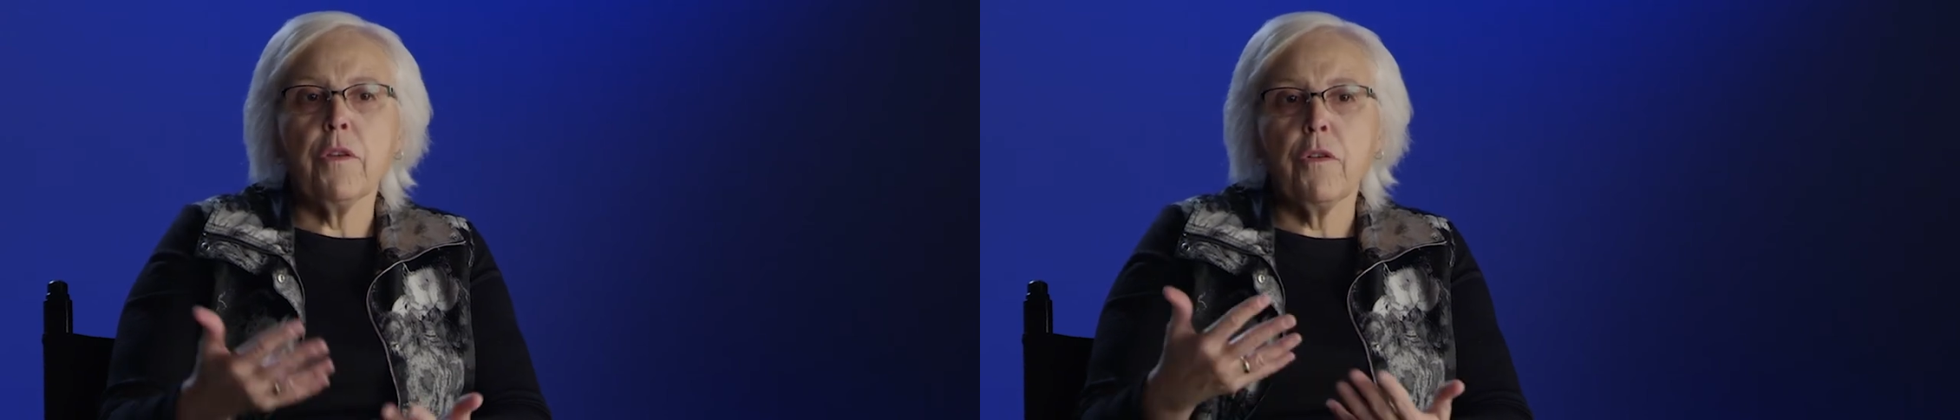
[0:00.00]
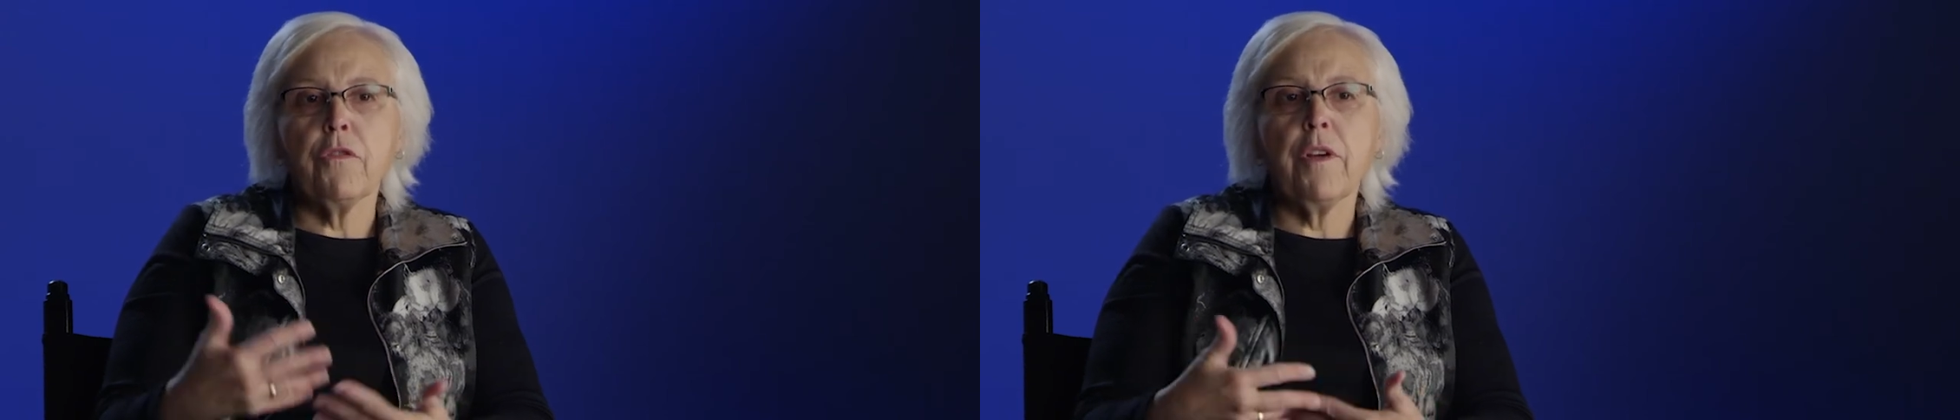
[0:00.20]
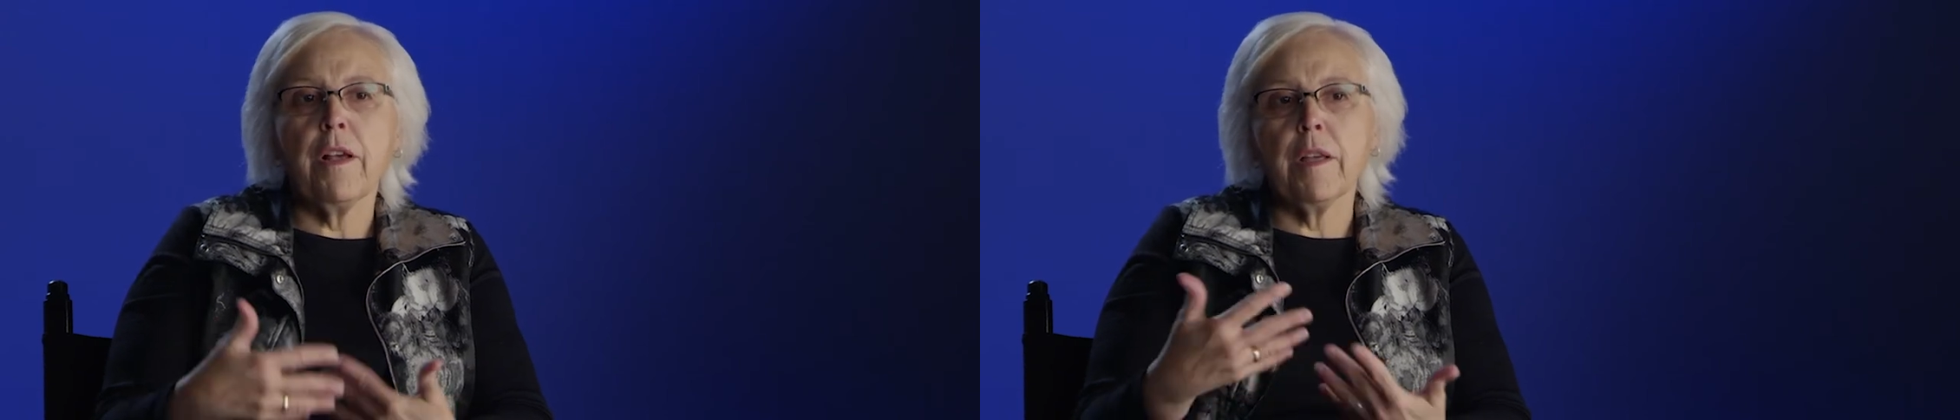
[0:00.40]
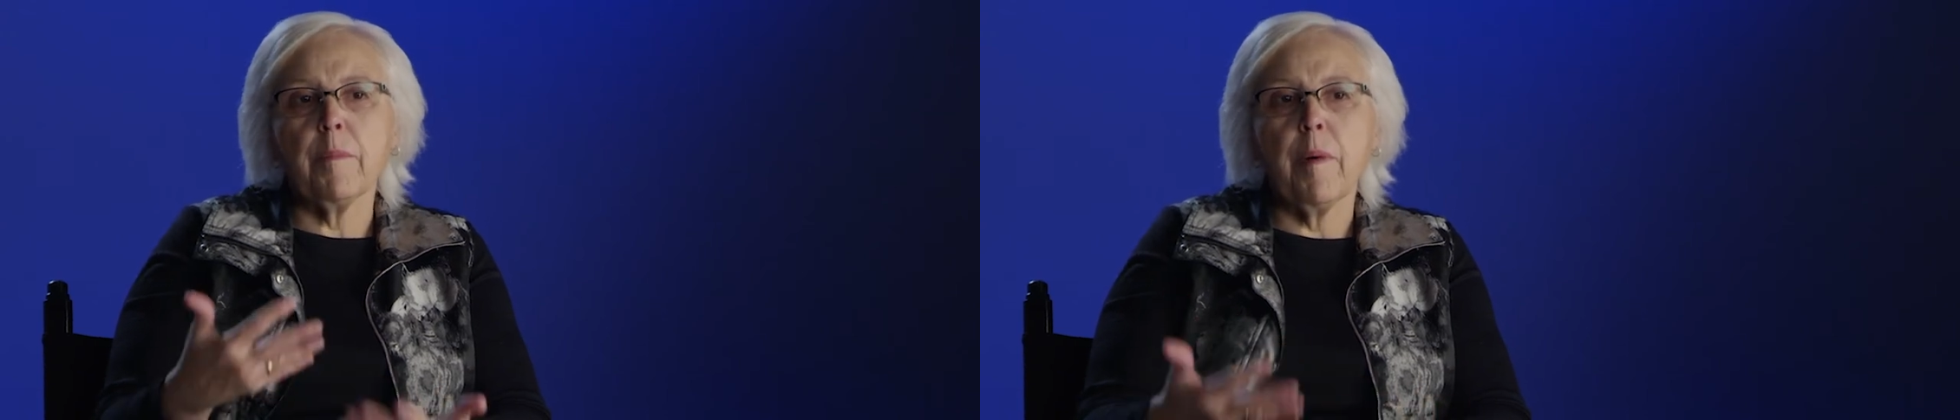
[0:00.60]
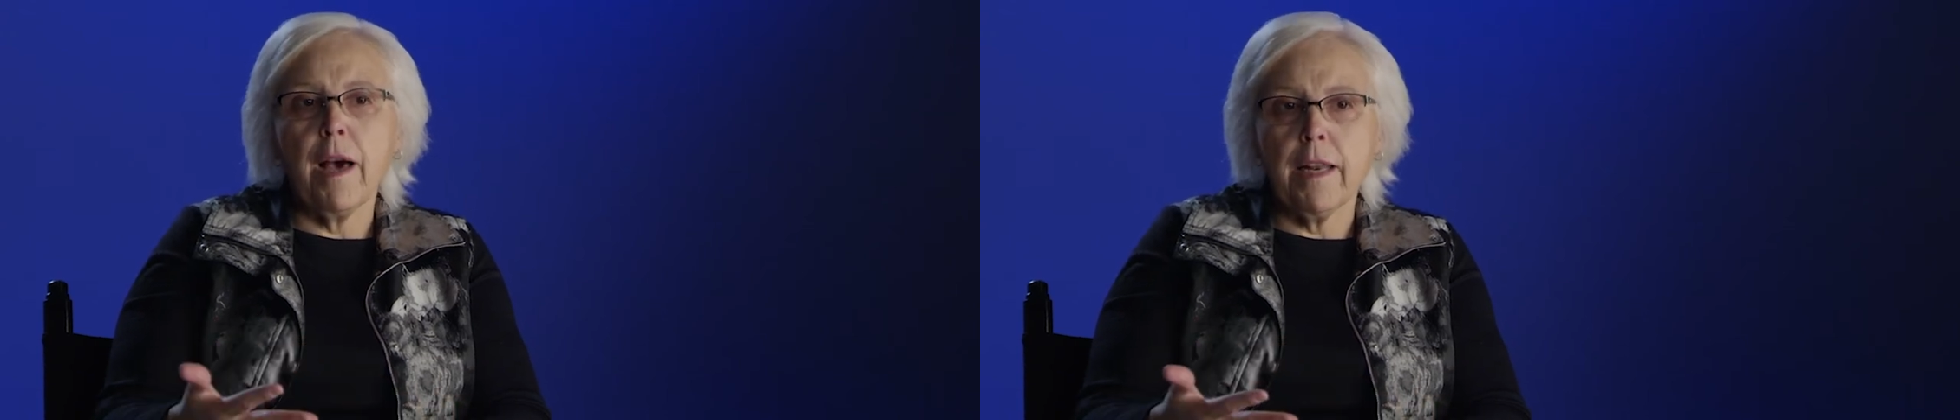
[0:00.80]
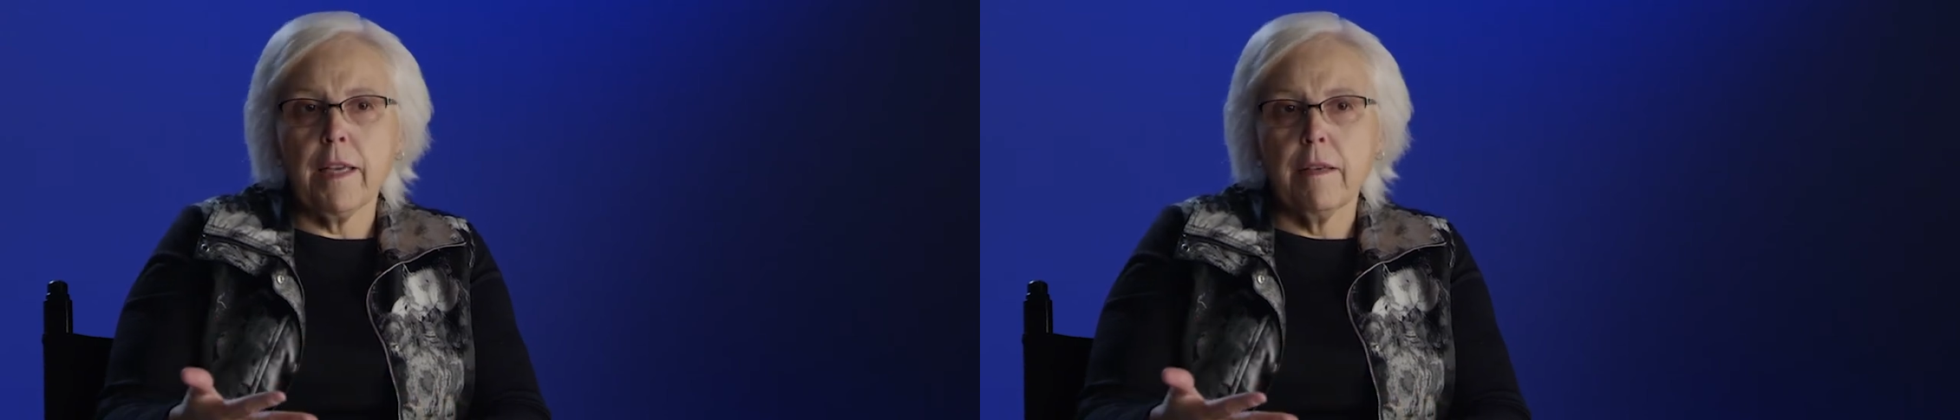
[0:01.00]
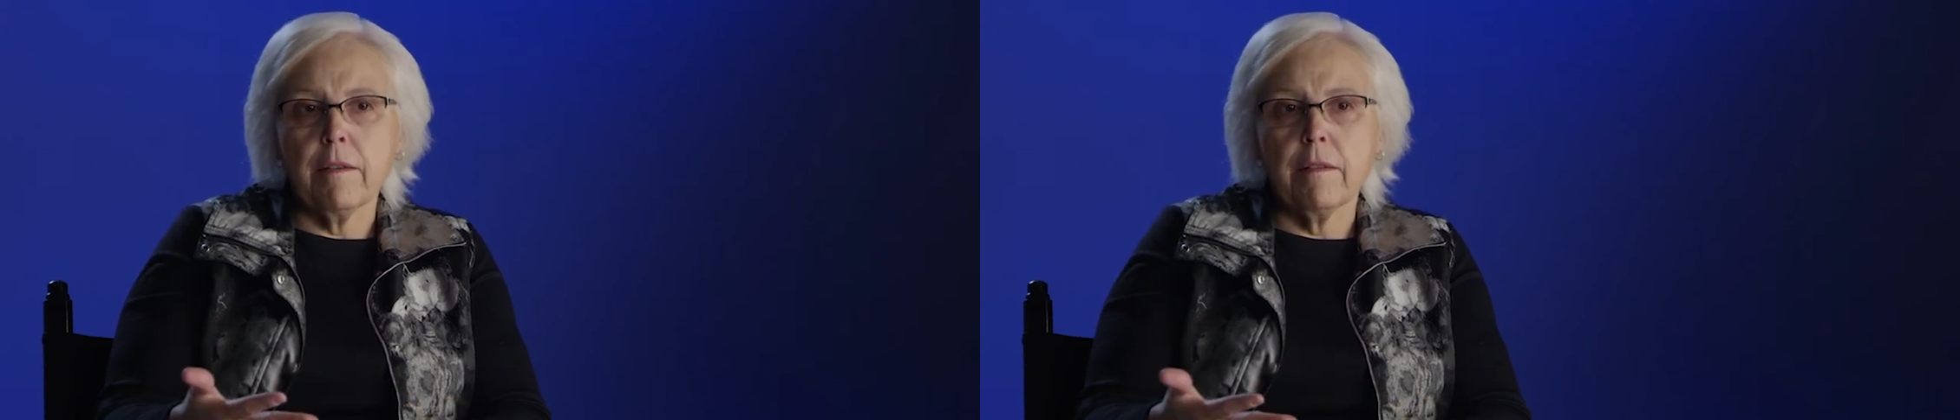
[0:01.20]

her failing body.